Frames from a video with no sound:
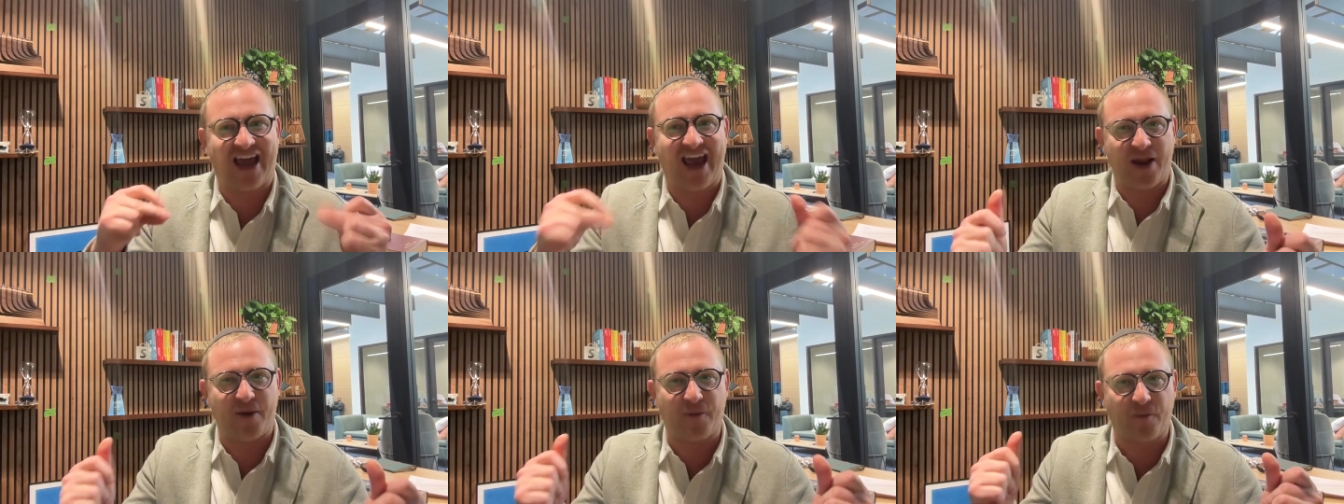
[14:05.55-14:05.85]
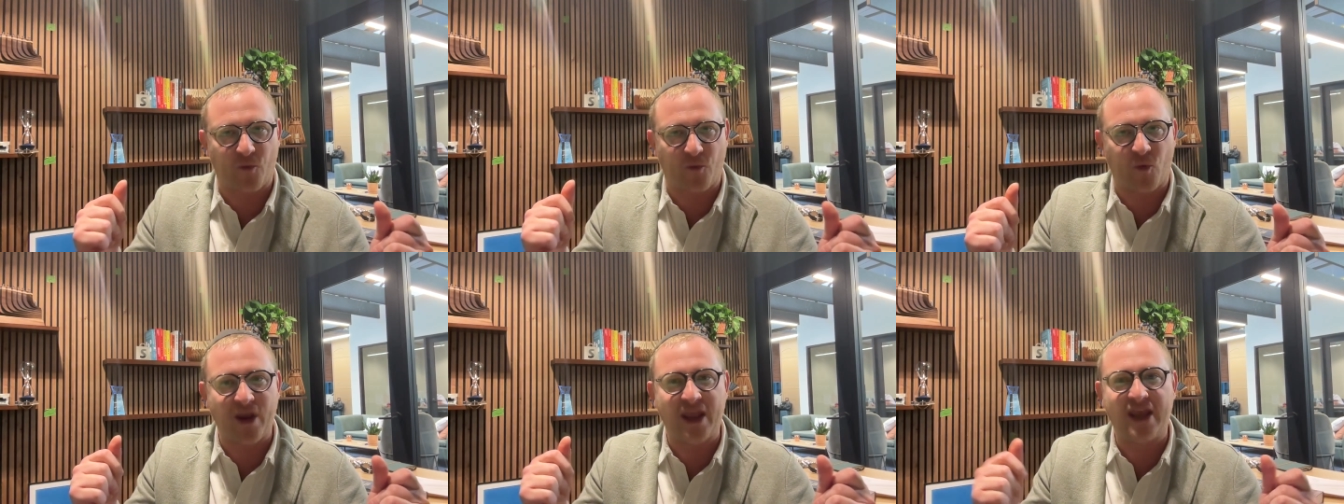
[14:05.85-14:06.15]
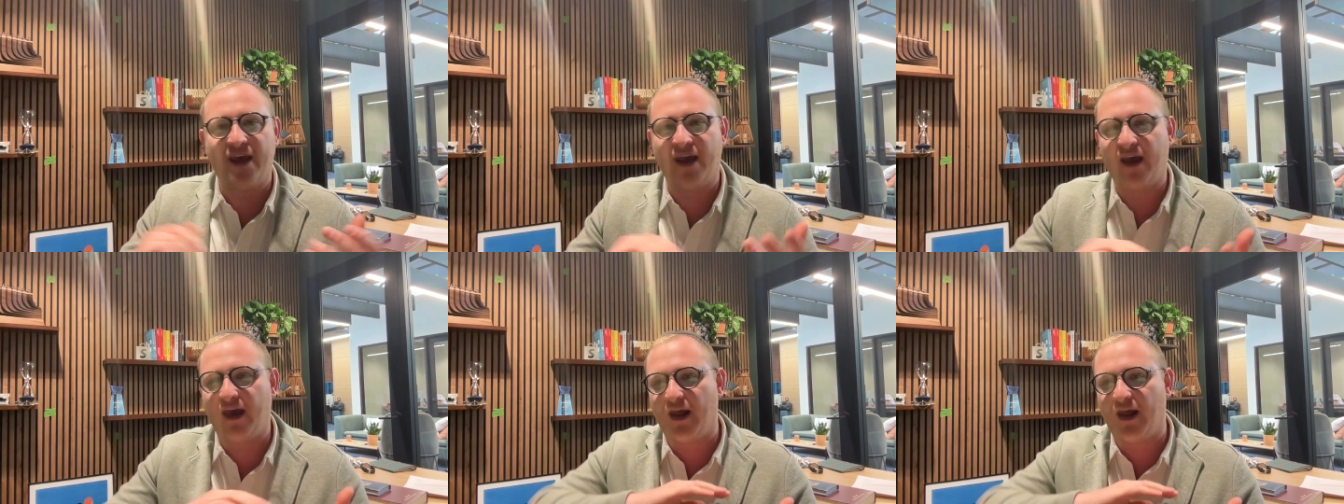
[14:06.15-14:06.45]
and
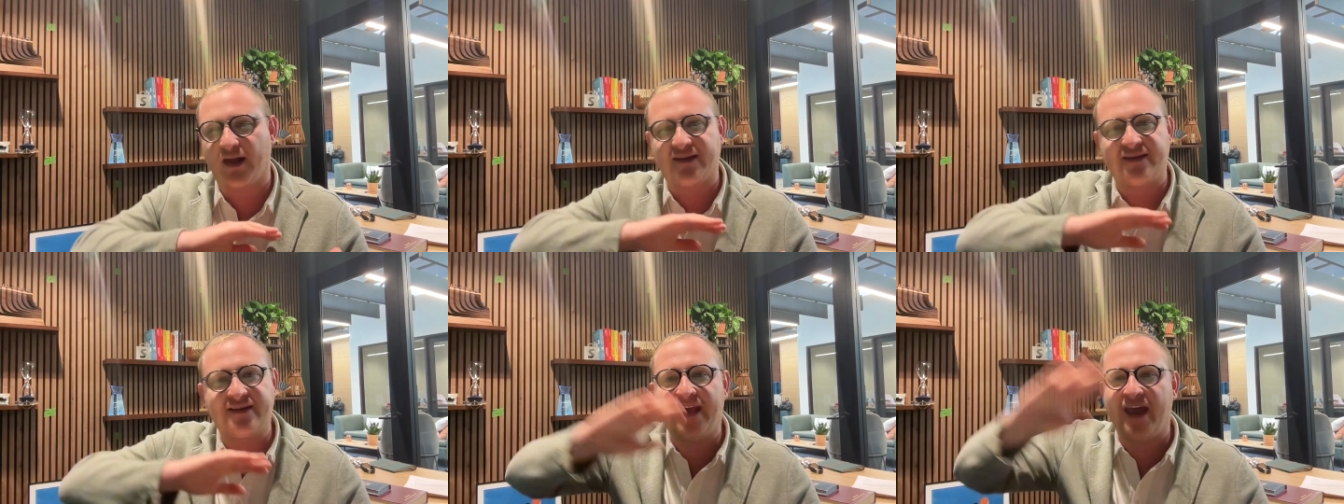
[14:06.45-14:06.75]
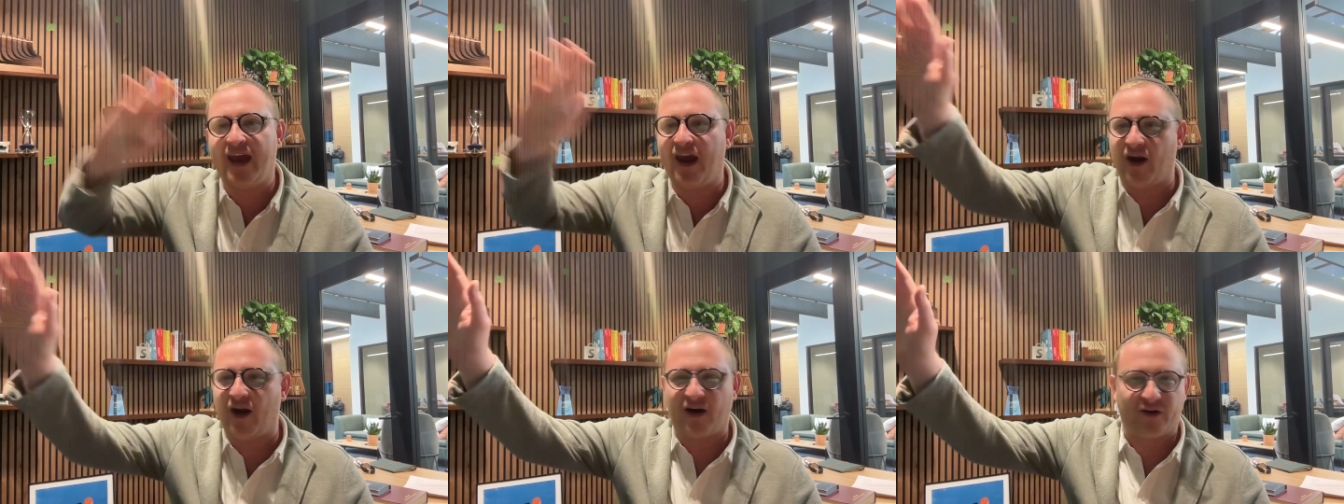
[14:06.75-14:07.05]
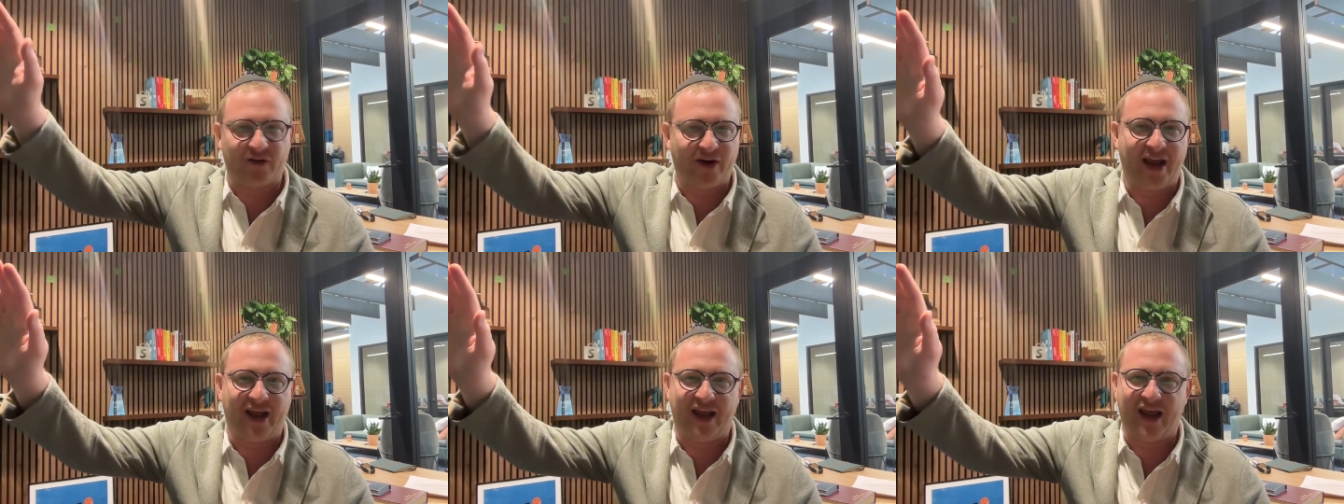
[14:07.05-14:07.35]
we hit a tear.
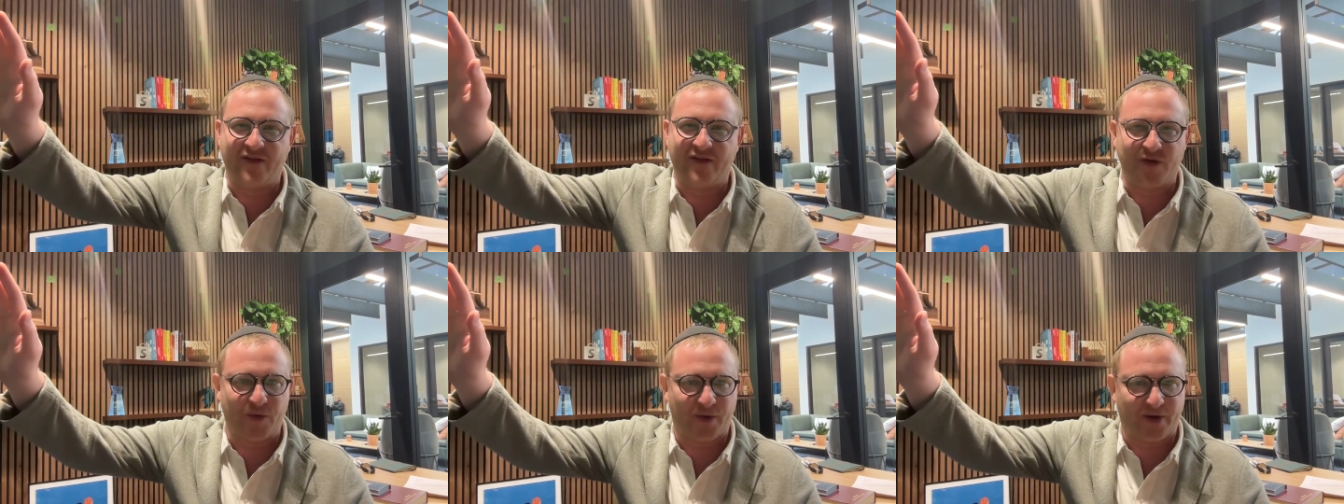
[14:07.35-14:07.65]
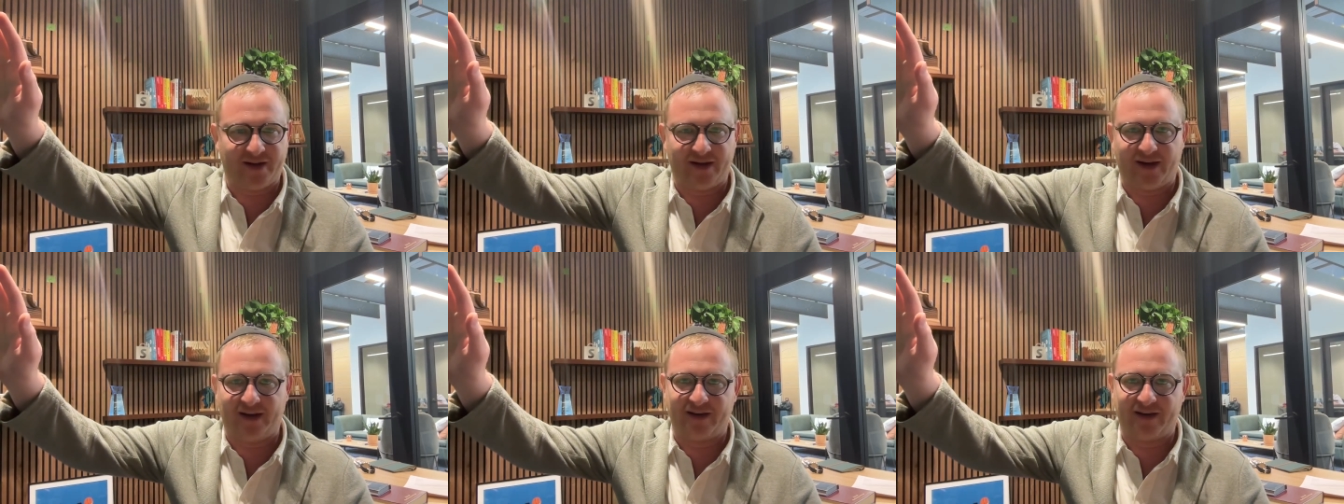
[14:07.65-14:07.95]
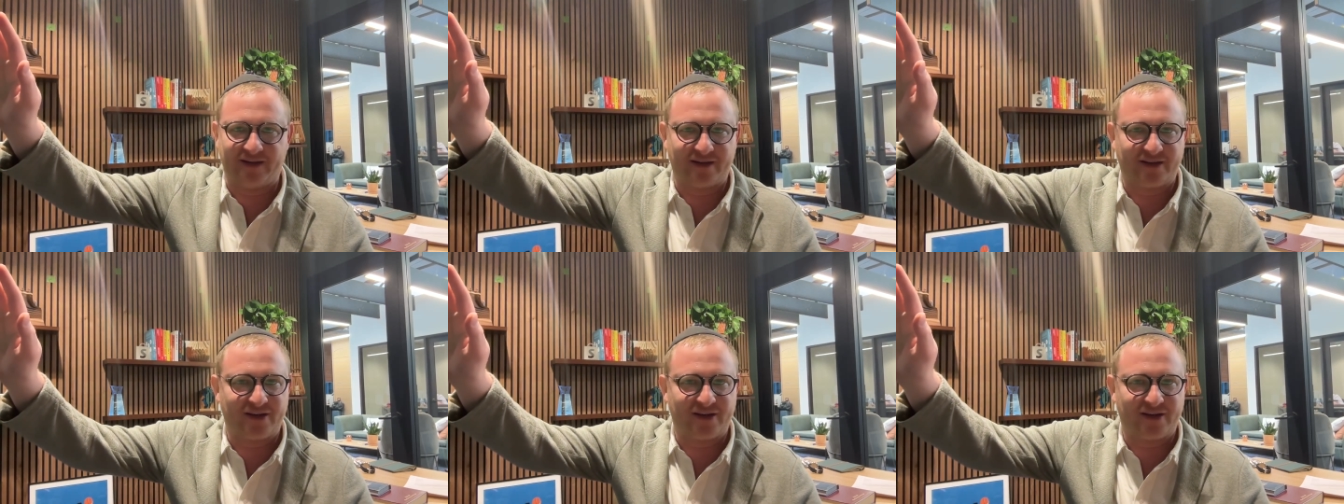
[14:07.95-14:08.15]
Right, everyone did.